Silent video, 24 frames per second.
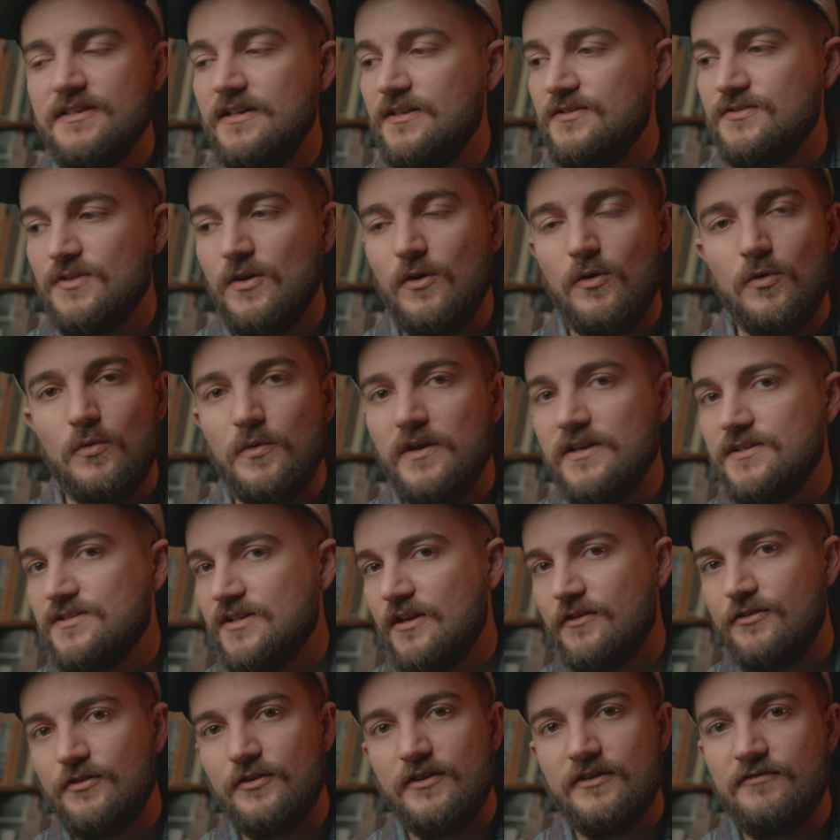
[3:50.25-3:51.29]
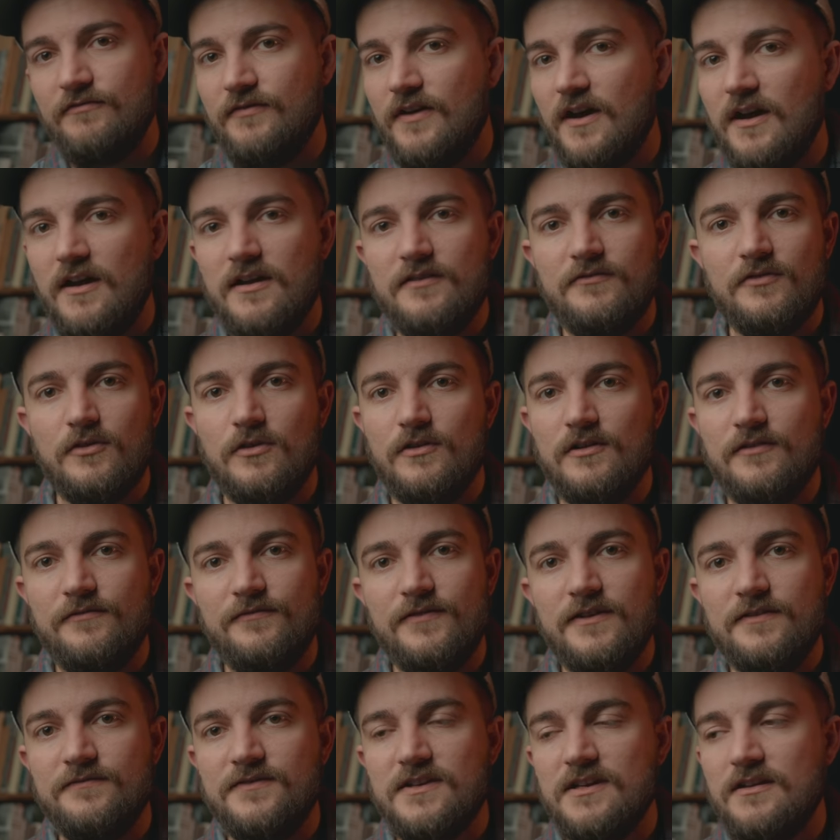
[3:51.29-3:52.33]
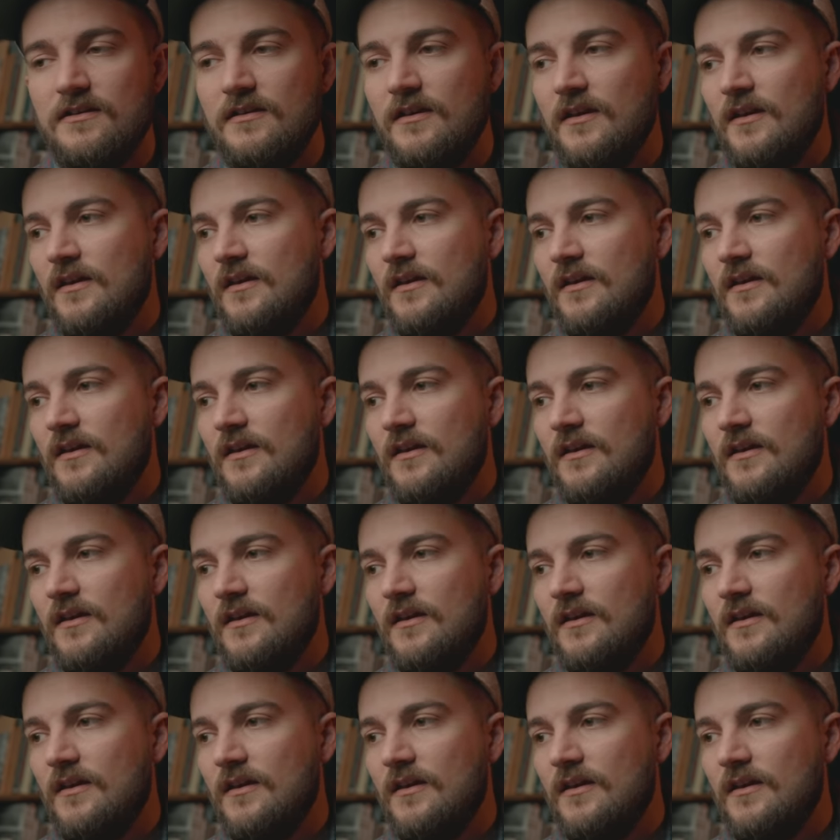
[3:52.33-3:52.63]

It's always a 35 or a 50.